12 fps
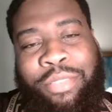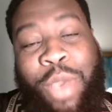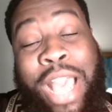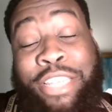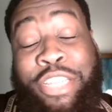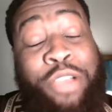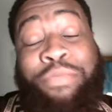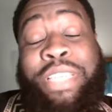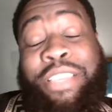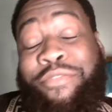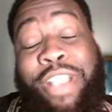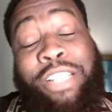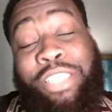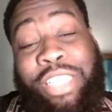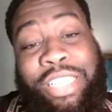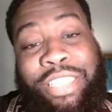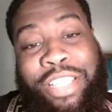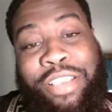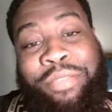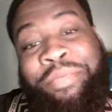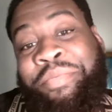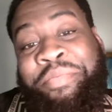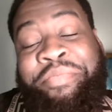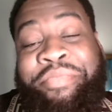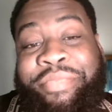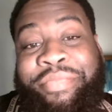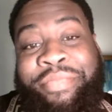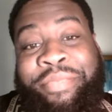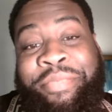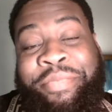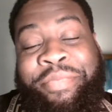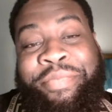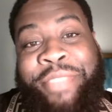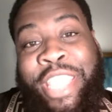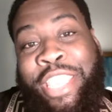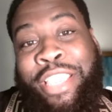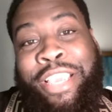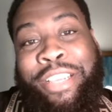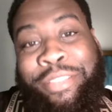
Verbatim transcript: Well, I don't eat fried chicken, so there you go.